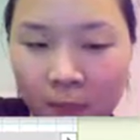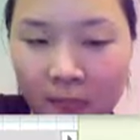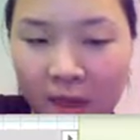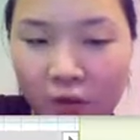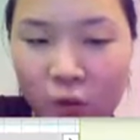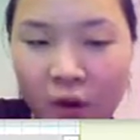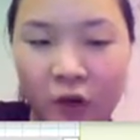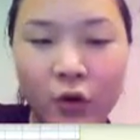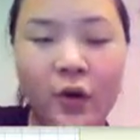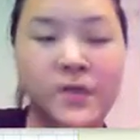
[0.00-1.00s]
If you want to
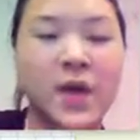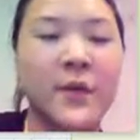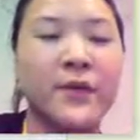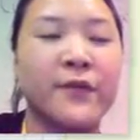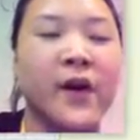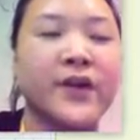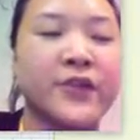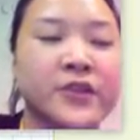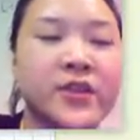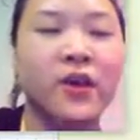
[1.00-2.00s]
go up top and find it
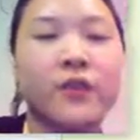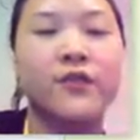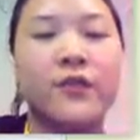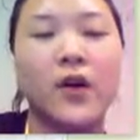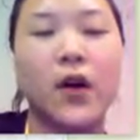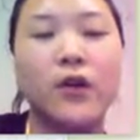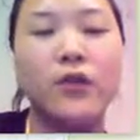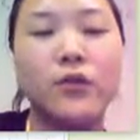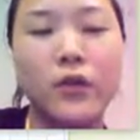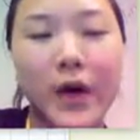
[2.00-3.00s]
yourself,
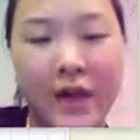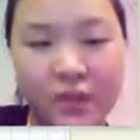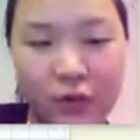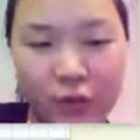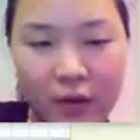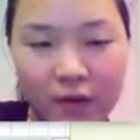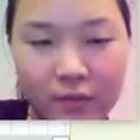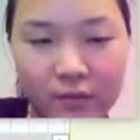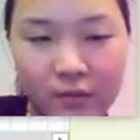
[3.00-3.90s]
O has a 3.